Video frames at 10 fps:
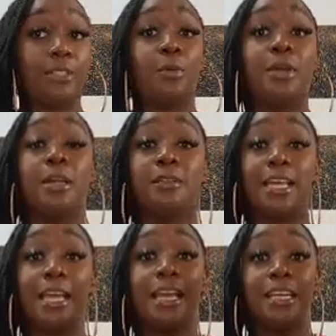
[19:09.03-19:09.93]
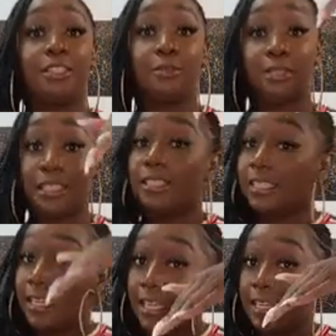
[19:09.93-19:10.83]
So we know that to
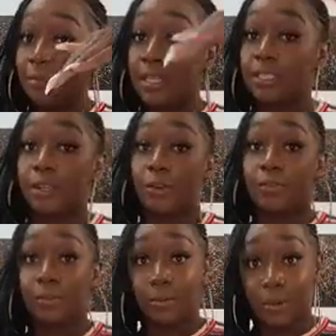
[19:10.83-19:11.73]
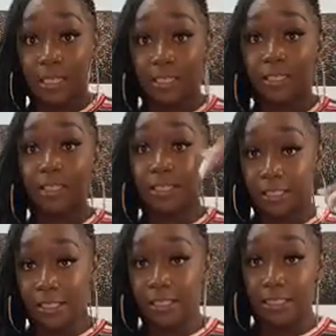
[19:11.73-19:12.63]
descend means to go from greatest to
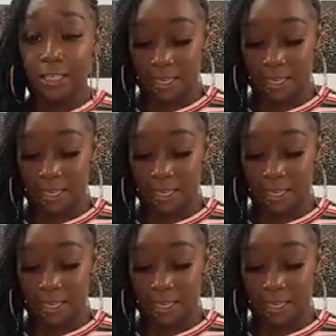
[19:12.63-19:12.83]
least.